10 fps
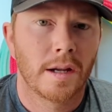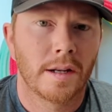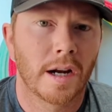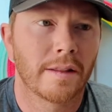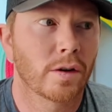
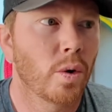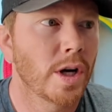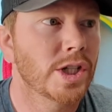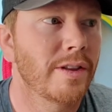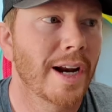Now, to the
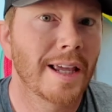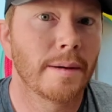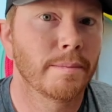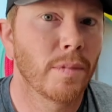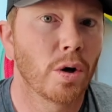question that I
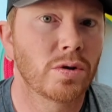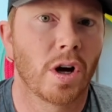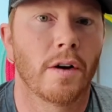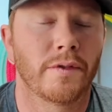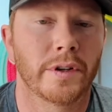get most
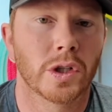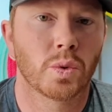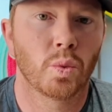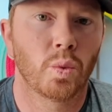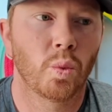often is,
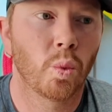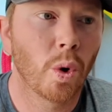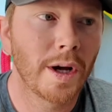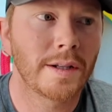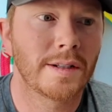
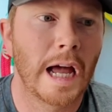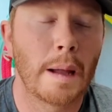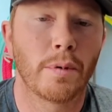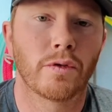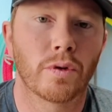what
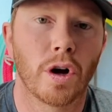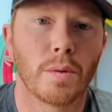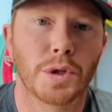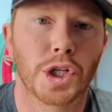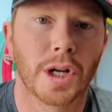type of
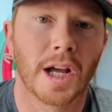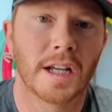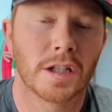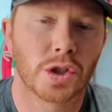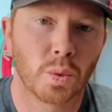rope should I
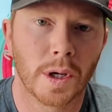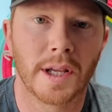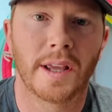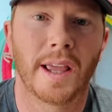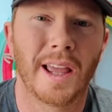
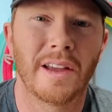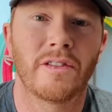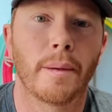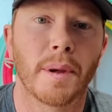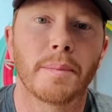swing if
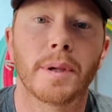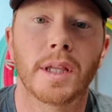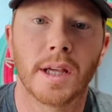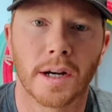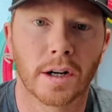I'm a
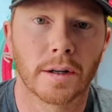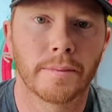beginner?